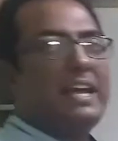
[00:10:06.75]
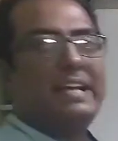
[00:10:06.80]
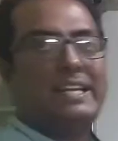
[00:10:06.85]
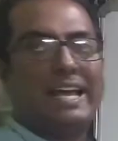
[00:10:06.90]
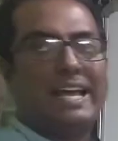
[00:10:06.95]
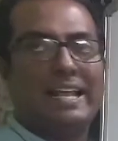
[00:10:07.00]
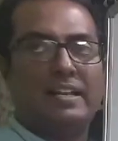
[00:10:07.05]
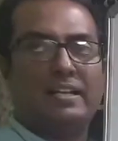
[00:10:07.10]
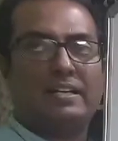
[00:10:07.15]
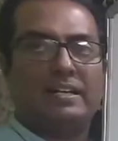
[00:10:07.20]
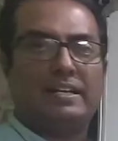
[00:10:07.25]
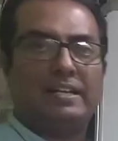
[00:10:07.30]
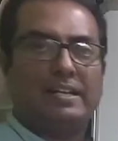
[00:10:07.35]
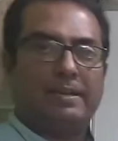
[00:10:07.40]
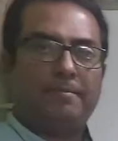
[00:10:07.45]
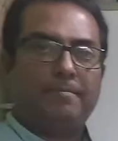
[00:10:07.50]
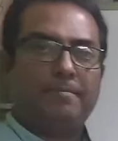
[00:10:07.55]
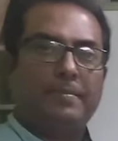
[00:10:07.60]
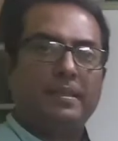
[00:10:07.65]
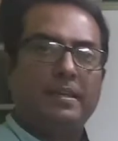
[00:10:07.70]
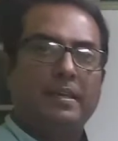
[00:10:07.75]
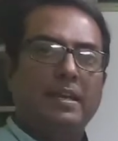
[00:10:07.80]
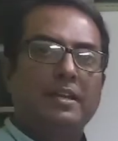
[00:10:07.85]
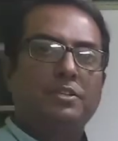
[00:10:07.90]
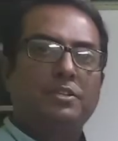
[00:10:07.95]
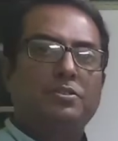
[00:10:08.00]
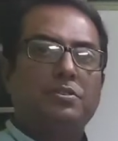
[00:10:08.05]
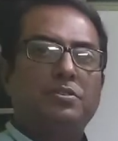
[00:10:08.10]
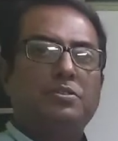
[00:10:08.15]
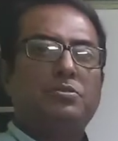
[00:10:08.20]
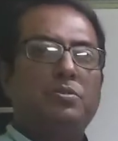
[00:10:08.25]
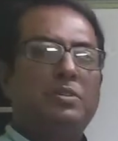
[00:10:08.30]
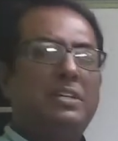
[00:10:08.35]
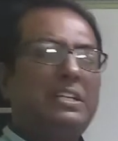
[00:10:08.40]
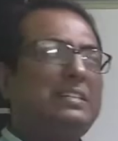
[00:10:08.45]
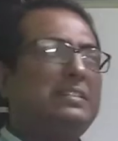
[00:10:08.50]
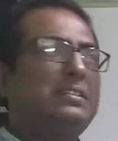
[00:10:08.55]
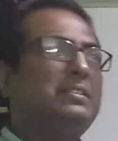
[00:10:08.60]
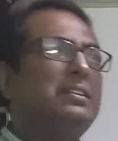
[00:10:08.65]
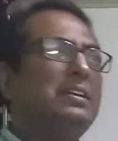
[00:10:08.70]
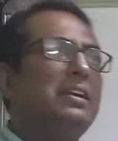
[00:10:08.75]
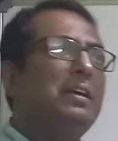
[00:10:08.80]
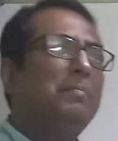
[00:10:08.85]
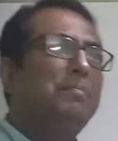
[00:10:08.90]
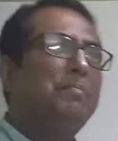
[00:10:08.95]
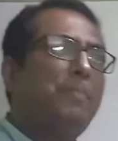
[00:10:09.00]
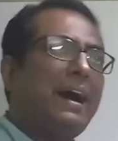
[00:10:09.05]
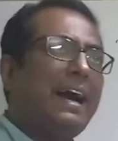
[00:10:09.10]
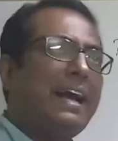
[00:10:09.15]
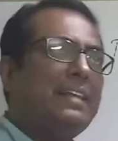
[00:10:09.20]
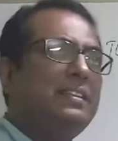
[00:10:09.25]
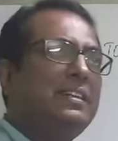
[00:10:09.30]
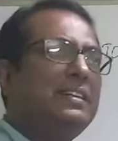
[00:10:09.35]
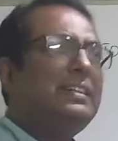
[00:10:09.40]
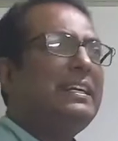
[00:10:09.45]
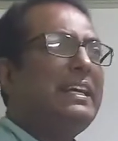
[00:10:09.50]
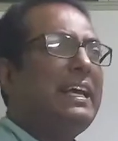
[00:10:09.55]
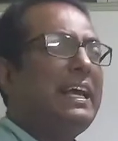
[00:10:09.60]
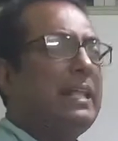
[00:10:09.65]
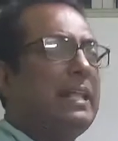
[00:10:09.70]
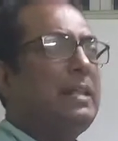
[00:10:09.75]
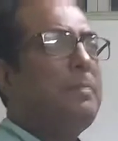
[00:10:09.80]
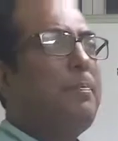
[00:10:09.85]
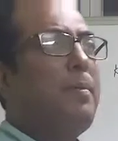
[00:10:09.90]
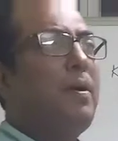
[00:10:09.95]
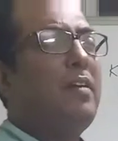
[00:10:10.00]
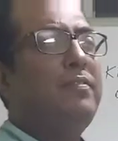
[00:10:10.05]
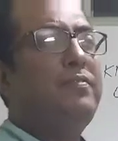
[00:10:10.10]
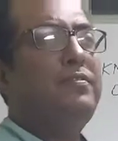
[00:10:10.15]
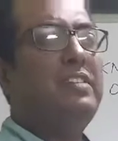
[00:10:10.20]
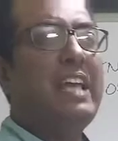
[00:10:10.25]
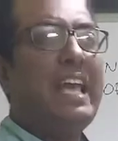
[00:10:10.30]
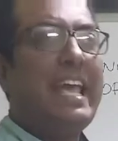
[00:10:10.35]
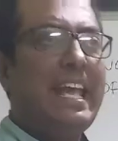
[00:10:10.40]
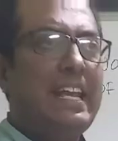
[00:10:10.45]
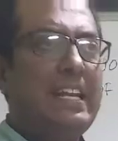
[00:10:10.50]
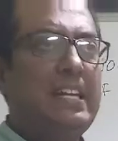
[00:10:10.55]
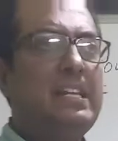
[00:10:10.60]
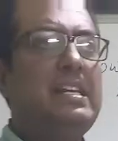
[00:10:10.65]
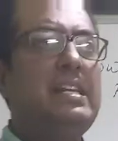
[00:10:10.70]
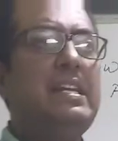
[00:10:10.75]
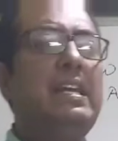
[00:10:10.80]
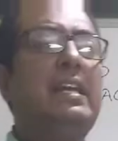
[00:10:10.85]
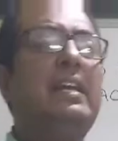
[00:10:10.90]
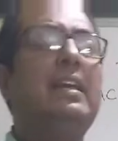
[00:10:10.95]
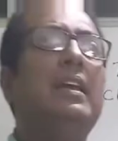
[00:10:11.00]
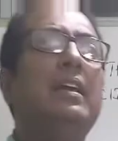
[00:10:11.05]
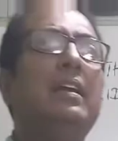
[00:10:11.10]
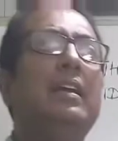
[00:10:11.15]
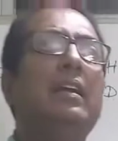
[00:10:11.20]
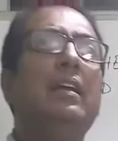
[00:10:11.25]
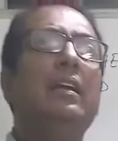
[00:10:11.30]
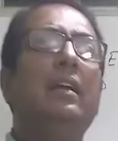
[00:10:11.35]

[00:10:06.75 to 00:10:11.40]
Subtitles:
and alkali. So student, by the help of any